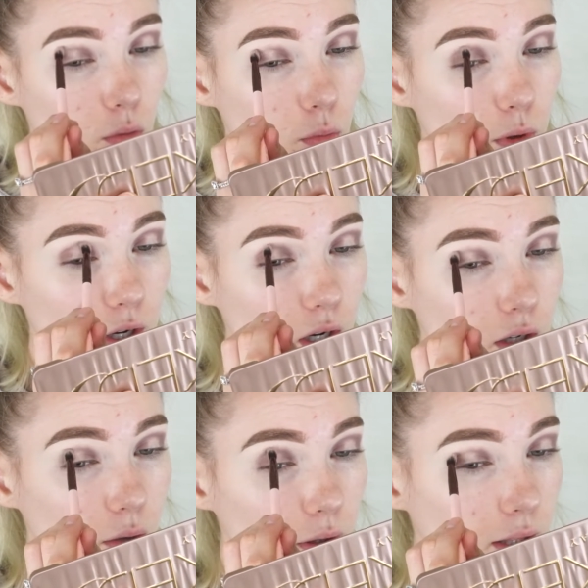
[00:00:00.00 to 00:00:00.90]
we're
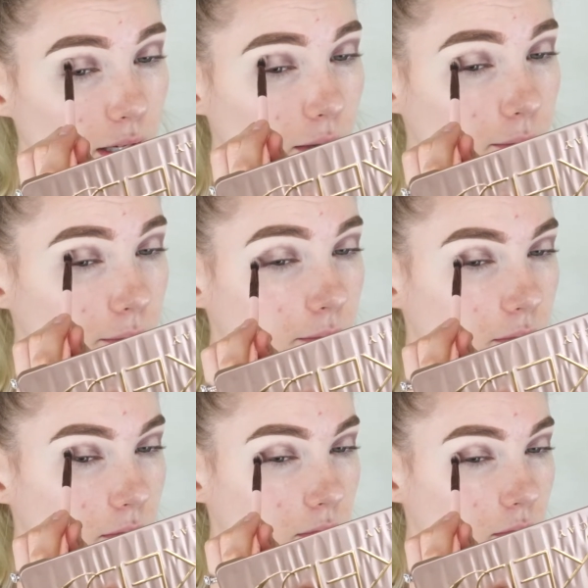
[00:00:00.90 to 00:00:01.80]
not doing that.
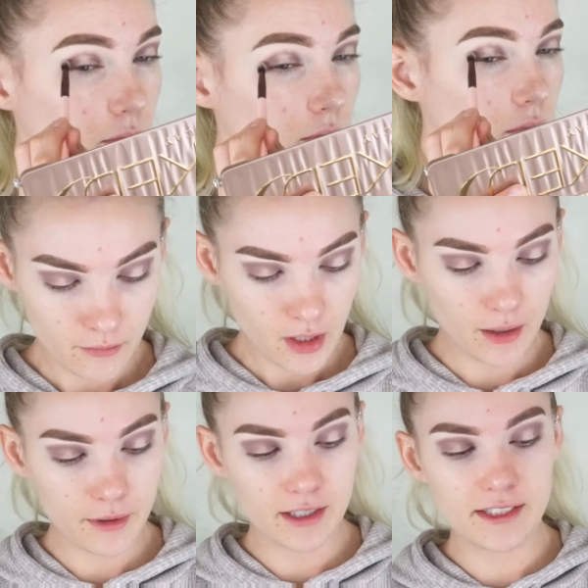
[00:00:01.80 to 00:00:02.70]

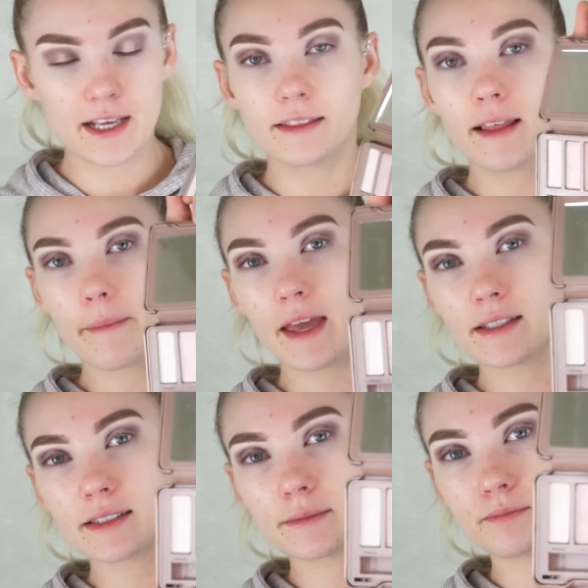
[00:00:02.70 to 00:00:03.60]
I'm gonna take
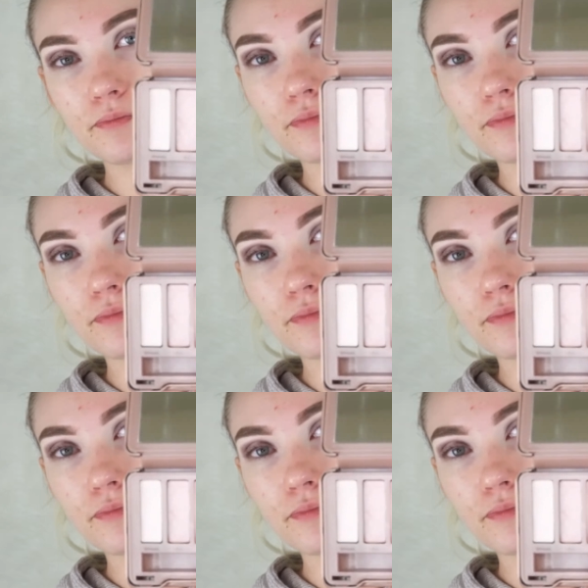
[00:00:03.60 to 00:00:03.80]
Limit,